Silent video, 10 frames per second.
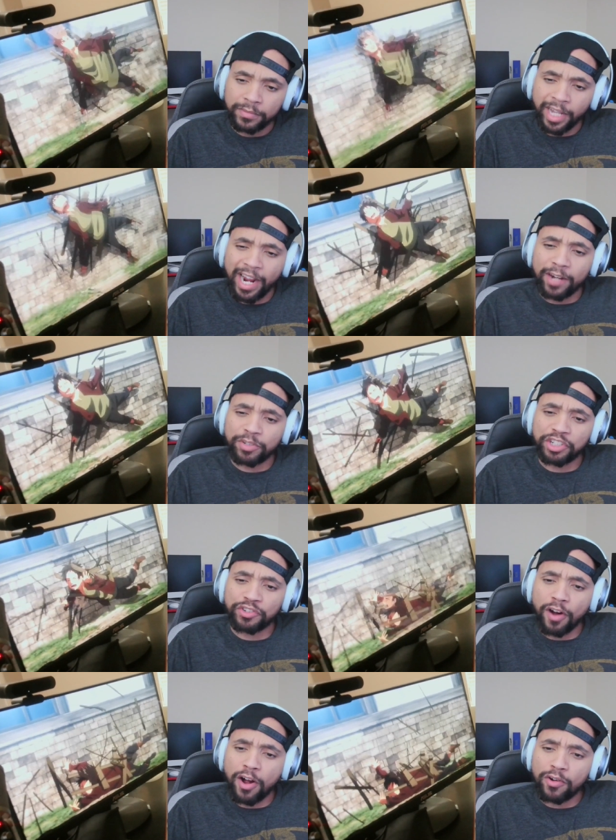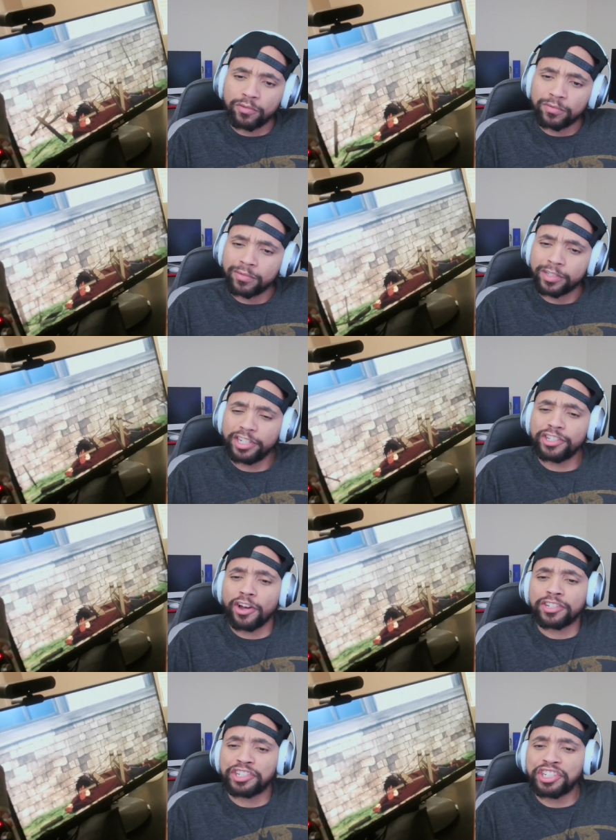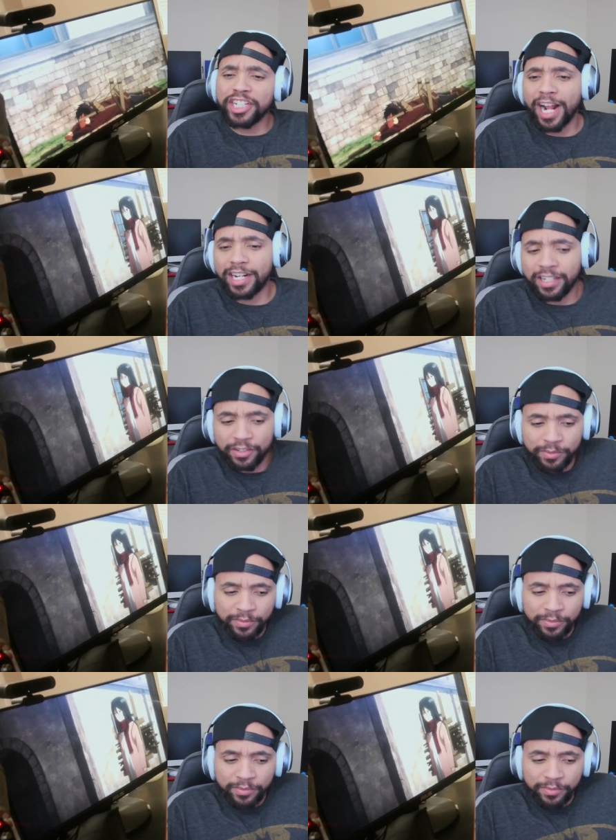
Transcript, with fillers: Damn, she's strong. She tossed the shit out of him.